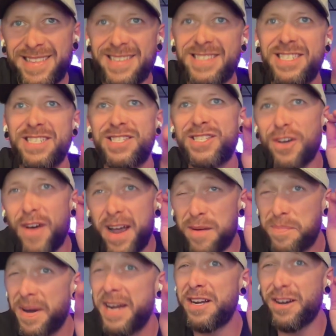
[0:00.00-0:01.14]
just so
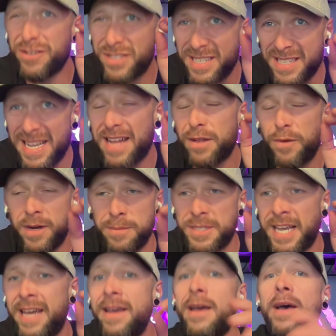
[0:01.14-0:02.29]
everybody knows exactly what I'm saying.